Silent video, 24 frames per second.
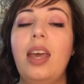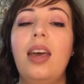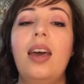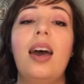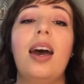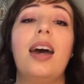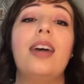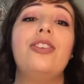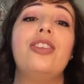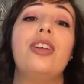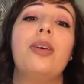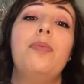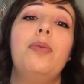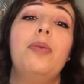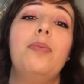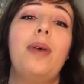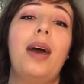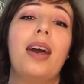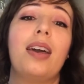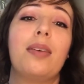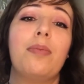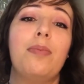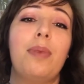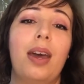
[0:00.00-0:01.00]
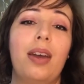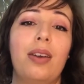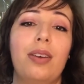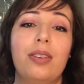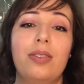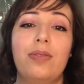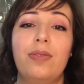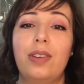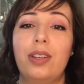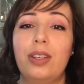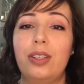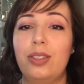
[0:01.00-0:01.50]
I shall be back in Paris
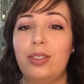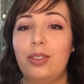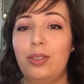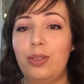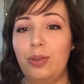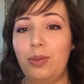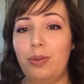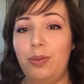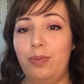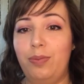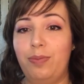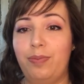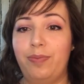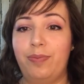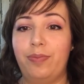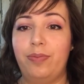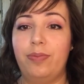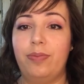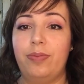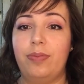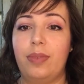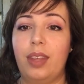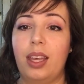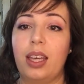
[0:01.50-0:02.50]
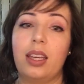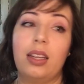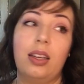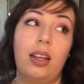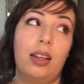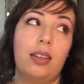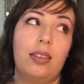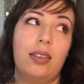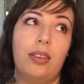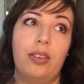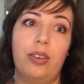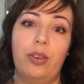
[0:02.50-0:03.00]
very soon. I cannot
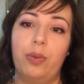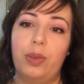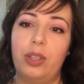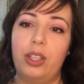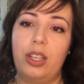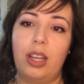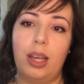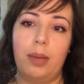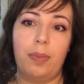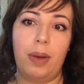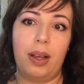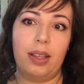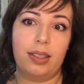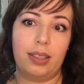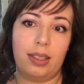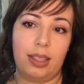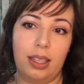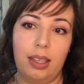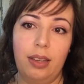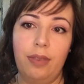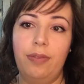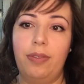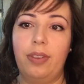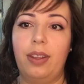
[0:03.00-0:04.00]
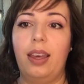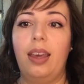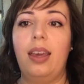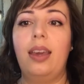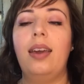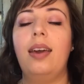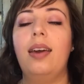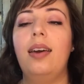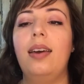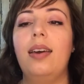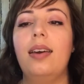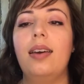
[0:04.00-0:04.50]
tell you which day positively,
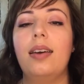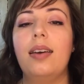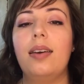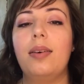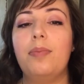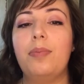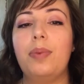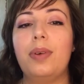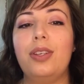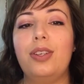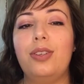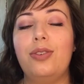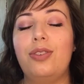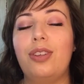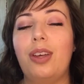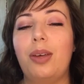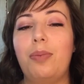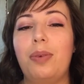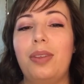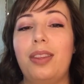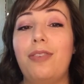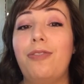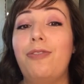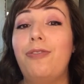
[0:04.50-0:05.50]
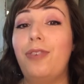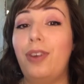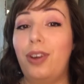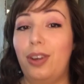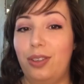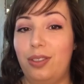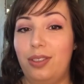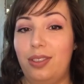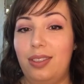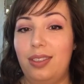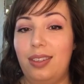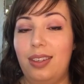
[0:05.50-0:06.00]
but you shall be the
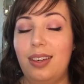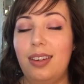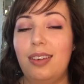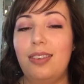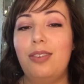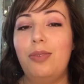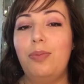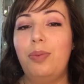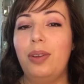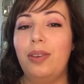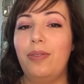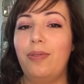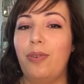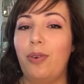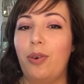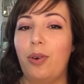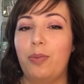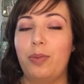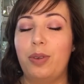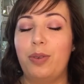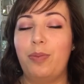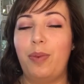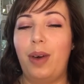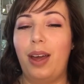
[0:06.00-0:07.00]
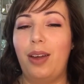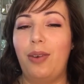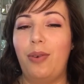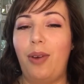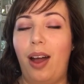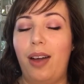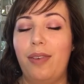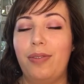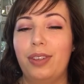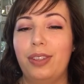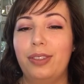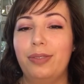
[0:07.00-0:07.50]
first to be informed of my
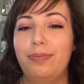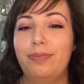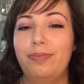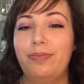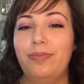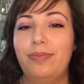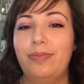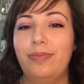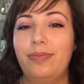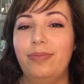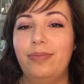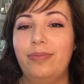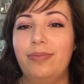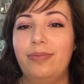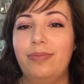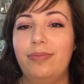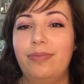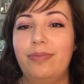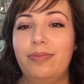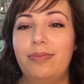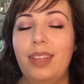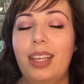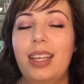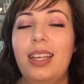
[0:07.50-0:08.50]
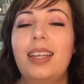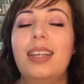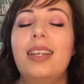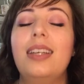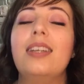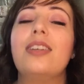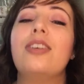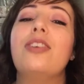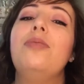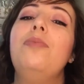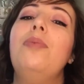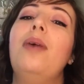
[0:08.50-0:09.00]
arrival.
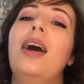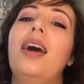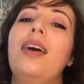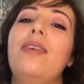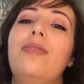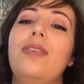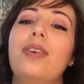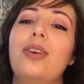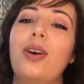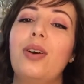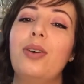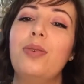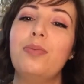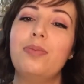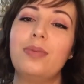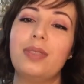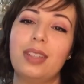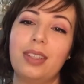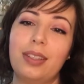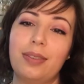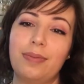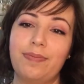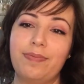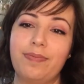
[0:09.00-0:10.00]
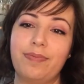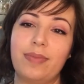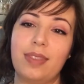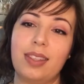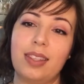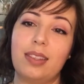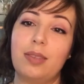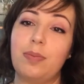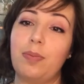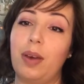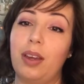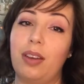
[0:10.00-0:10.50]
Goodbye, Vicomte. In
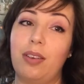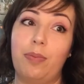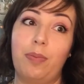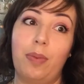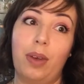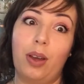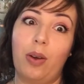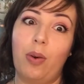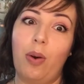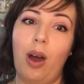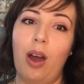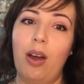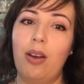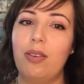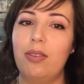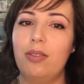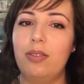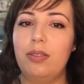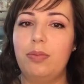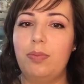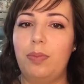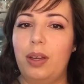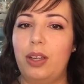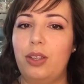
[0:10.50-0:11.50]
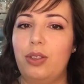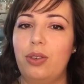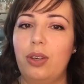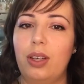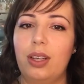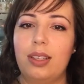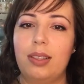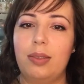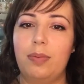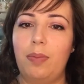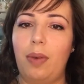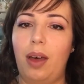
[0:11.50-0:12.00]
spite of my quarrels, my
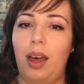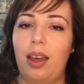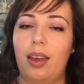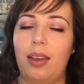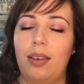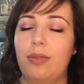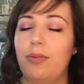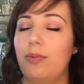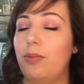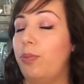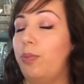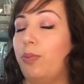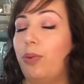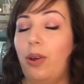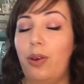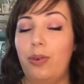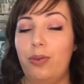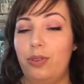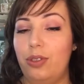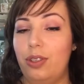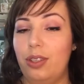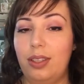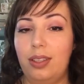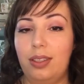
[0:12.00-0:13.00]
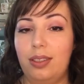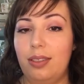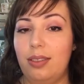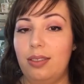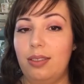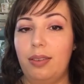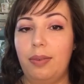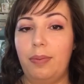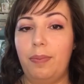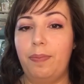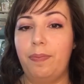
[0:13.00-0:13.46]
tricks, my reproaches,